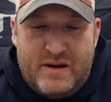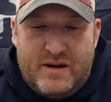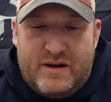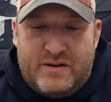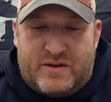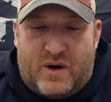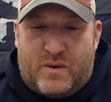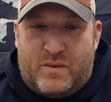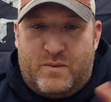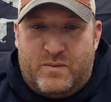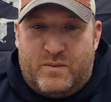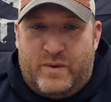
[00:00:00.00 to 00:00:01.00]

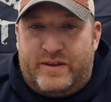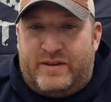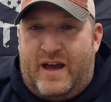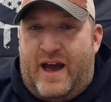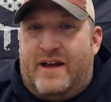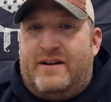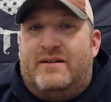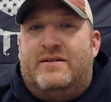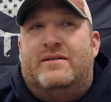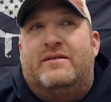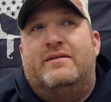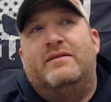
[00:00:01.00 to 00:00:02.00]
So with that,
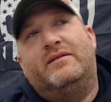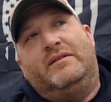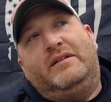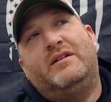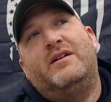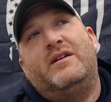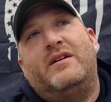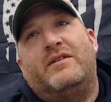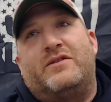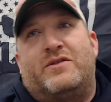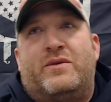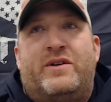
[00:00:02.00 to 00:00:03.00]

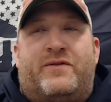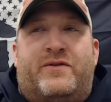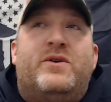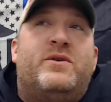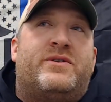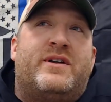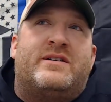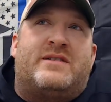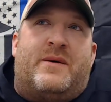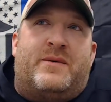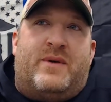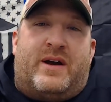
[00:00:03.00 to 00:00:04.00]
there's only a few things
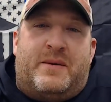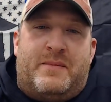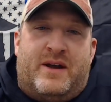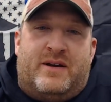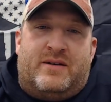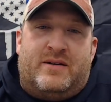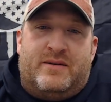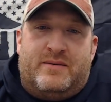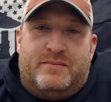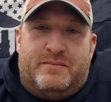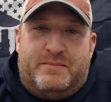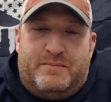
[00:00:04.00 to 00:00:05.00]
I would recommend
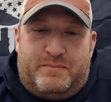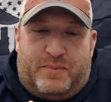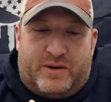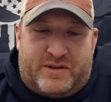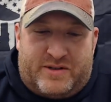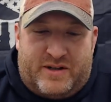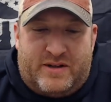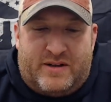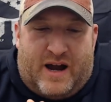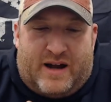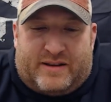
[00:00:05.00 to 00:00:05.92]
purchasing. I'd